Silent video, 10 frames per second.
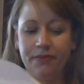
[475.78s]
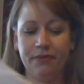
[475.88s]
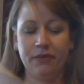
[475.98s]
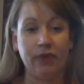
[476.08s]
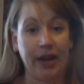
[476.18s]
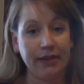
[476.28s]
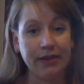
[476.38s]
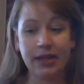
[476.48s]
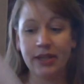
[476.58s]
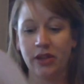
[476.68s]
Right,
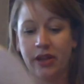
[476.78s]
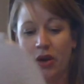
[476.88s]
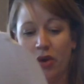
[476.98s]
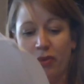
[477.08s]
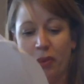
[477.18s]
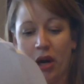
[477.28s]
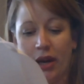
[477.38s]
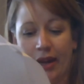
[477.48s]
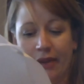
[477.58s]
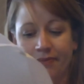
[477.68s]
so they go over
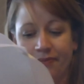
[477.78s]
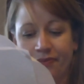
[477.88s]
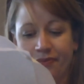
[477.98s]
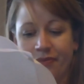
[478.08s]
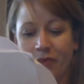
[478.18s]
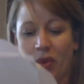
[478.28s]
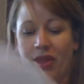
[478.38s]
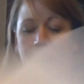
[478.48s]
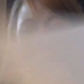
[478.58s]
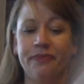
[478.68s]
parking with
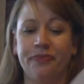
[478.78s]
that.